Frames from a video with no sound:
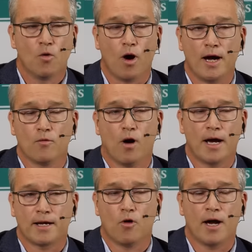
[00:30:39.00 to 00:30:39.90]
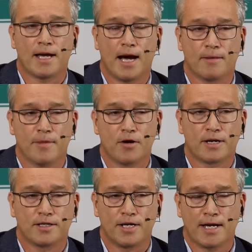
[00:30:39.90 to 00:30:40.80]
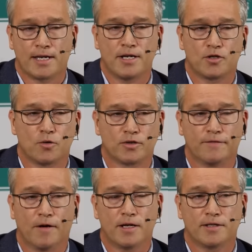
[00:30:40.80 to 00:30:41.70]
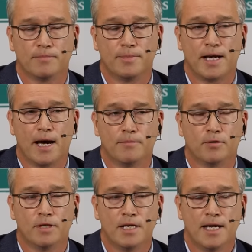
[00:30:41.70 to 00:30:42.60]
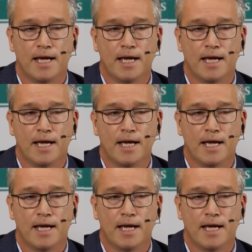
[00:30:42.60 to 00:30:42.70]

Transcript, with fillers: Why can't America take Kishore's advice and be humble